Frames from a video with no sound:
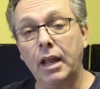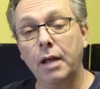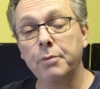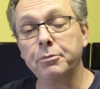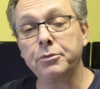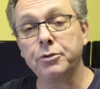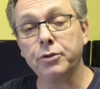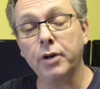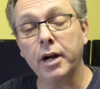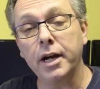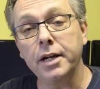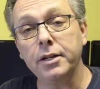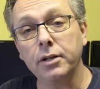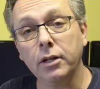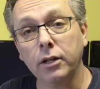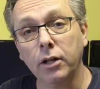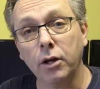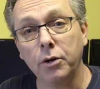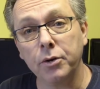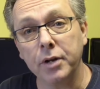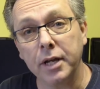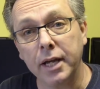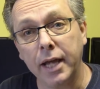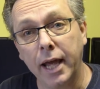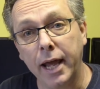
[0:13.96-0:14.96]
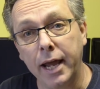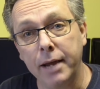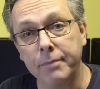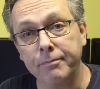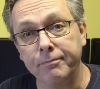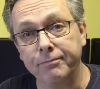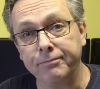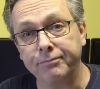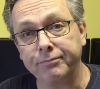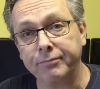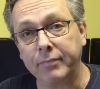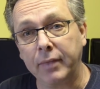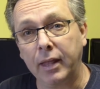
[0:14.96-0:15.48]
trying to load a game,
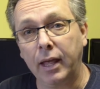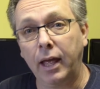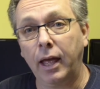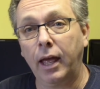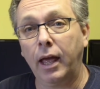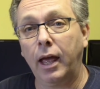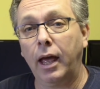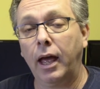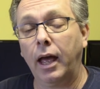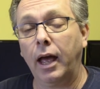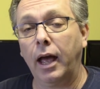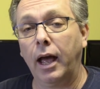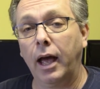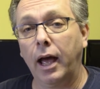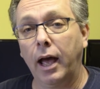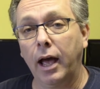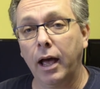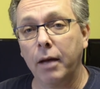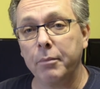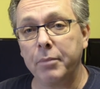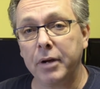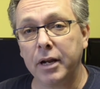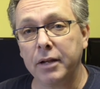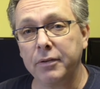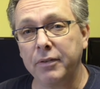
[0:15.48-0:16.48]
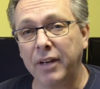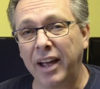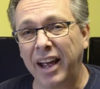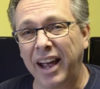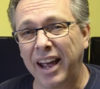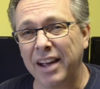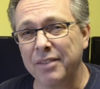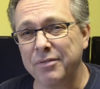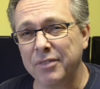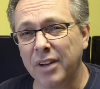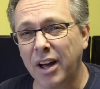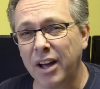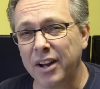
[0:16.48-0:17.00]
but
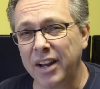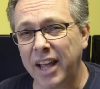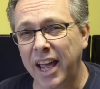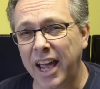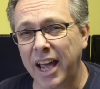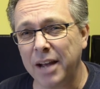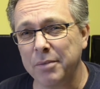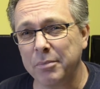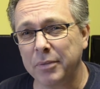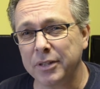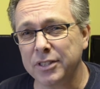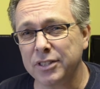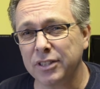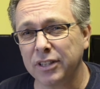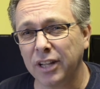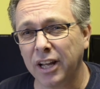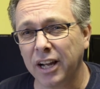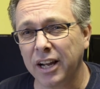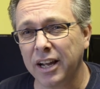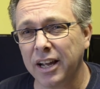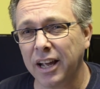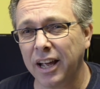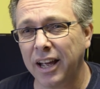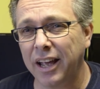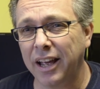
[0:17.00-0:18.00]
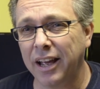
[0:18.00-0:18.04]
I've not had much luck.